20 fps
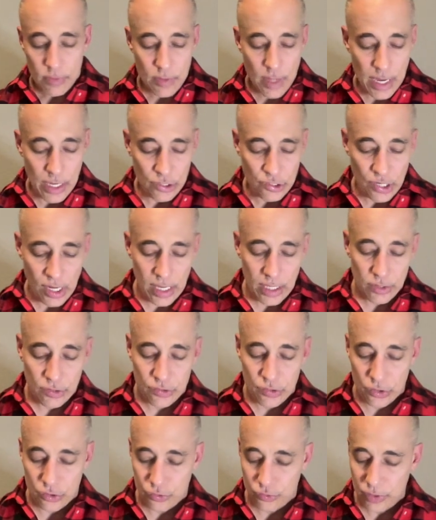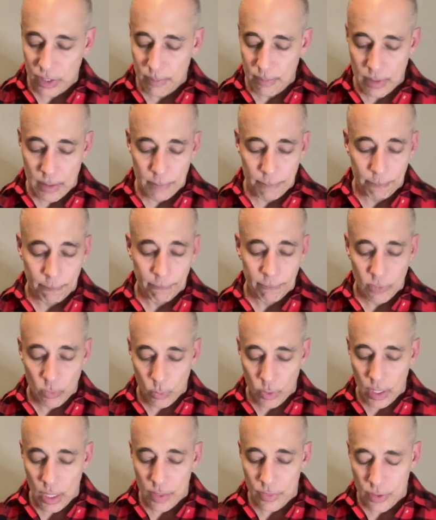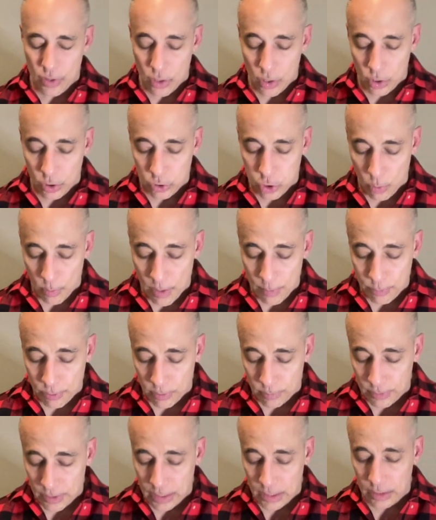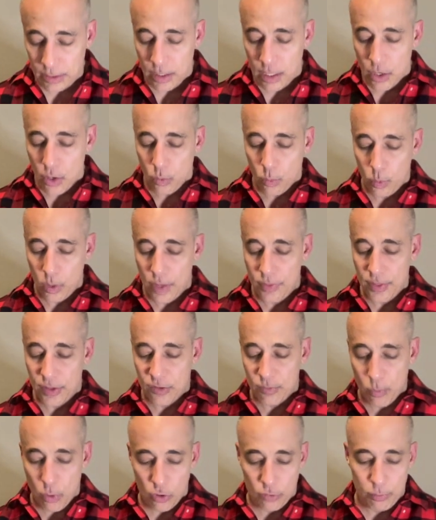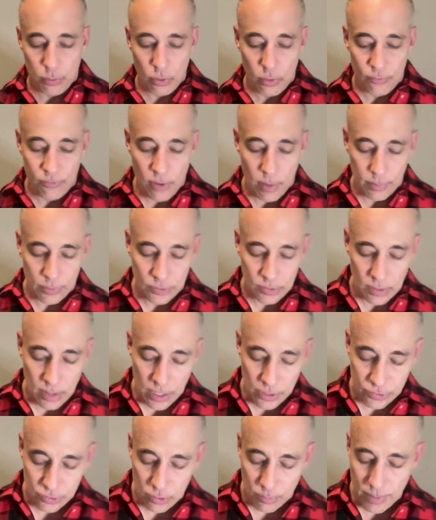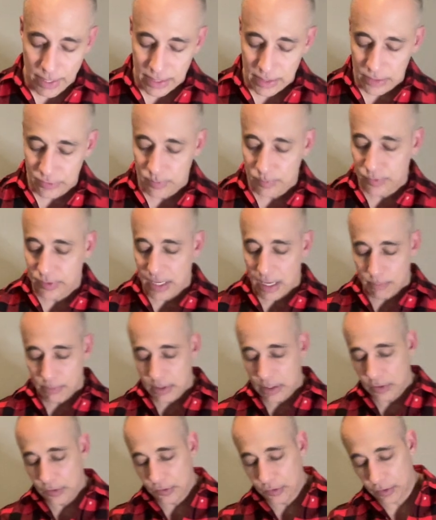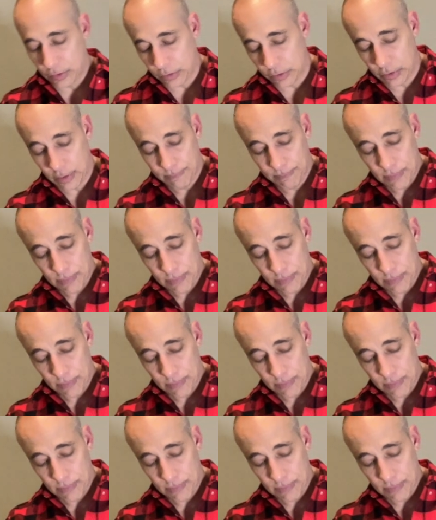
a change to treatment with clomipramine with its multiple pharmacological mechanisms can be considered.